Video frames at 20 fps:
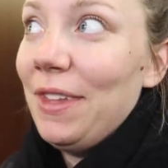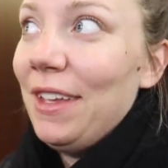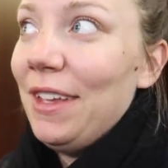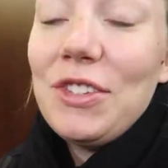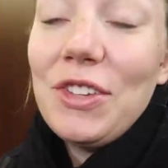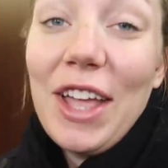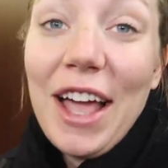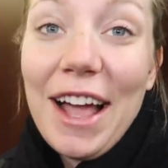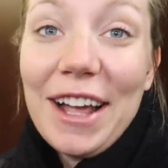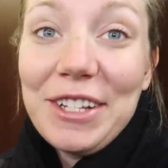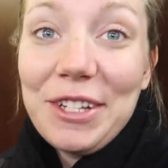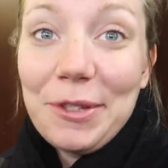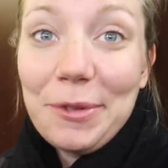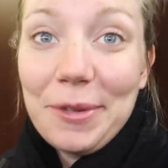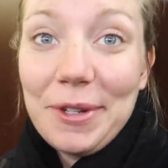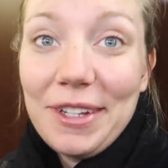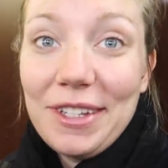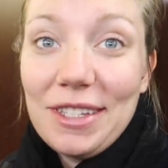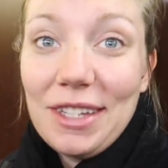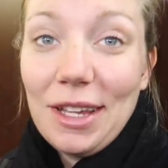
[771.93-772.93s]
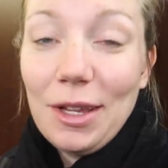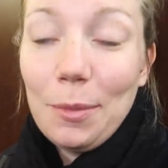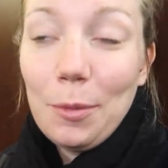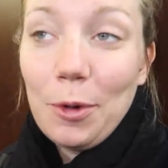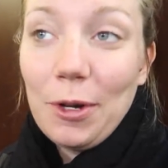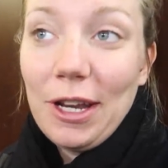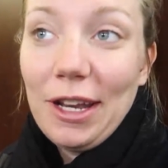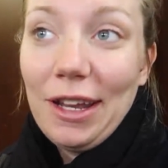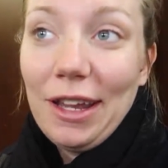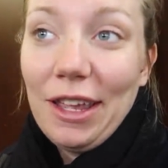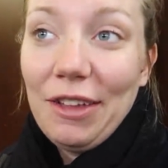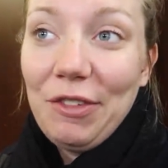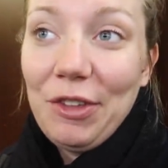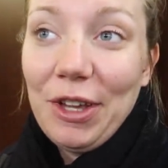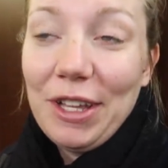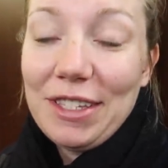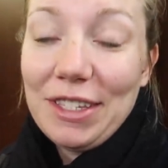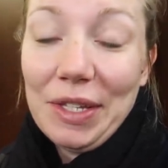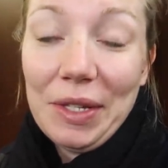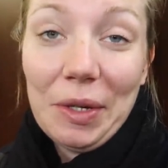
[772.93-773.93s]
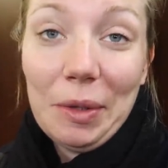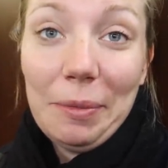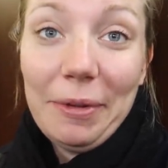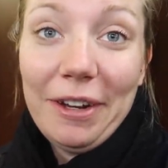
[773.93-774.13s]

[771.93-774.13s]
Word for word: So yeah, I just wanted to say good morning and give you guys a little